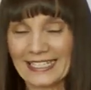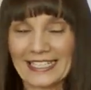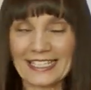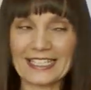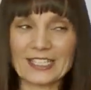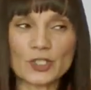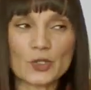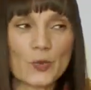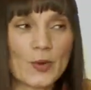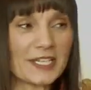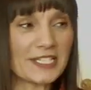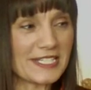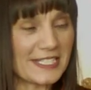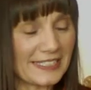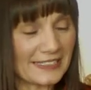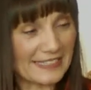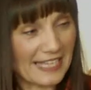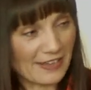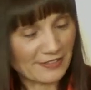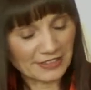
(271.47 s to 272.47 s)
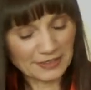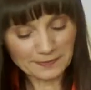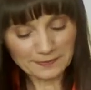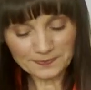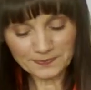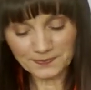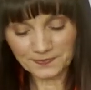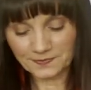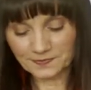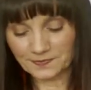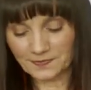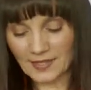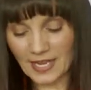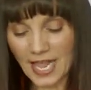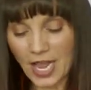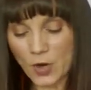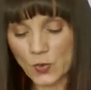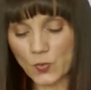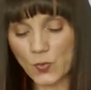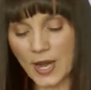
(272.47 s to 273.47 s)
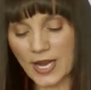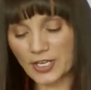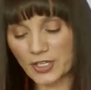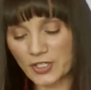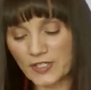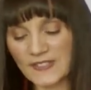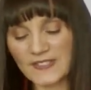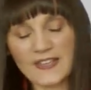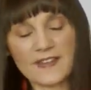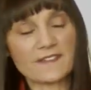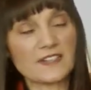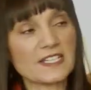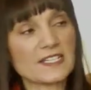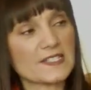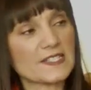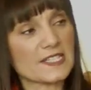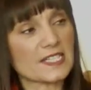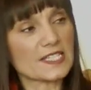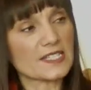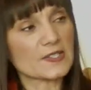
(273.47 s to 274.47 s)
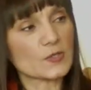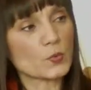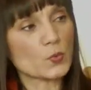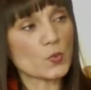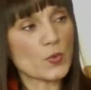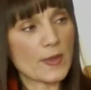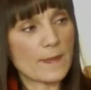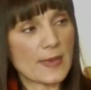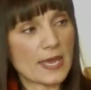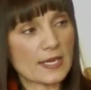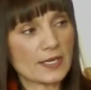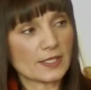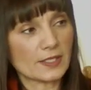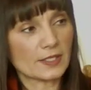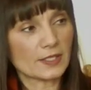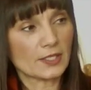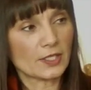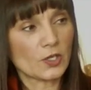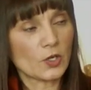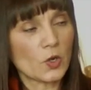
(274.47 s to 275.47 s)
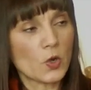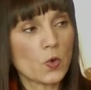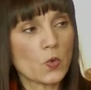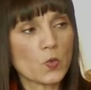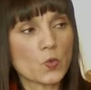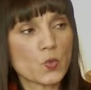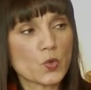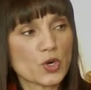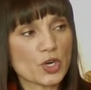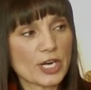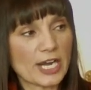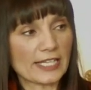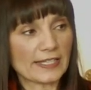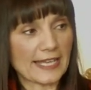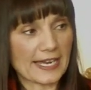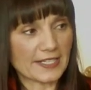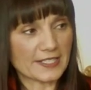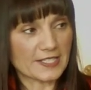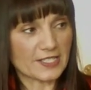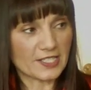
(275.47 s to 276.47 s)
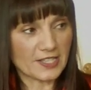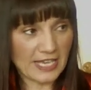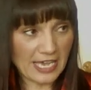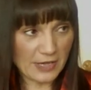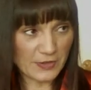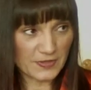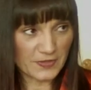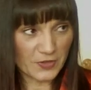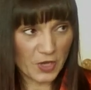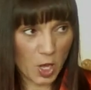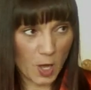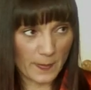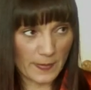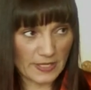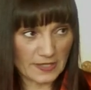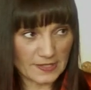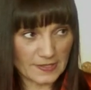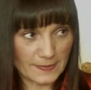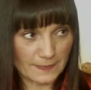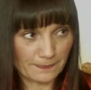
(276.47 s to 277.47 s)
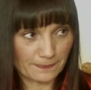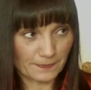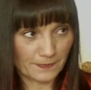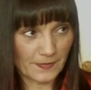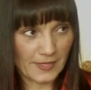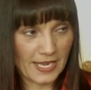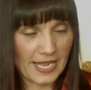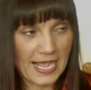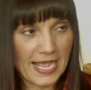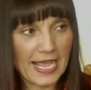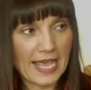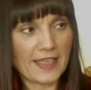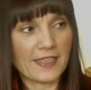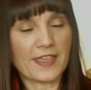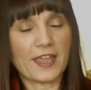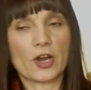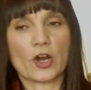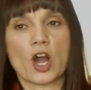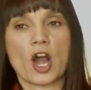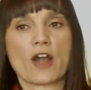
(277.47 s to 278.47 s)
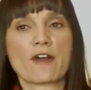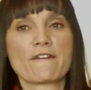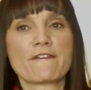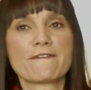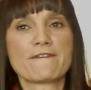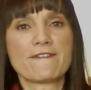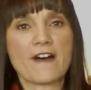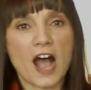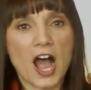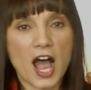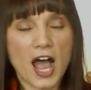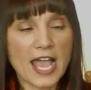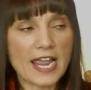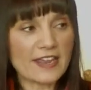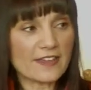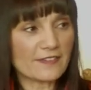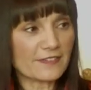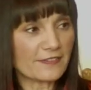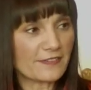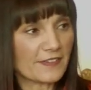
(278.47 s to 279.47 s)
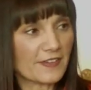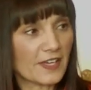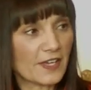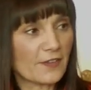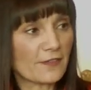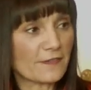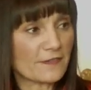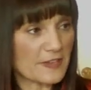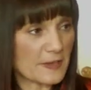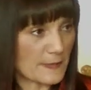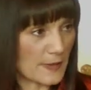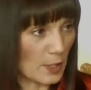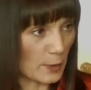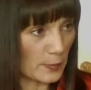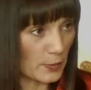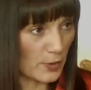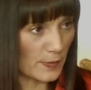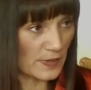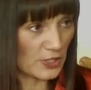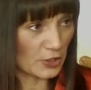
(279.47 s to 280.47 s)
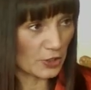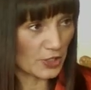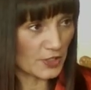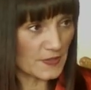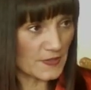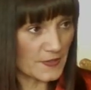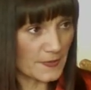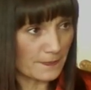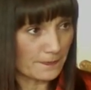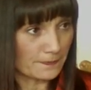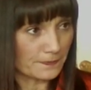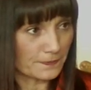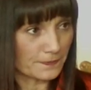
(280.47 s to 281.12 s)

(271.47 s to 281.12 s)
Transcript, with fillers: In 2011, a record 76 women were elected to the House of Commons. There are five female premiers,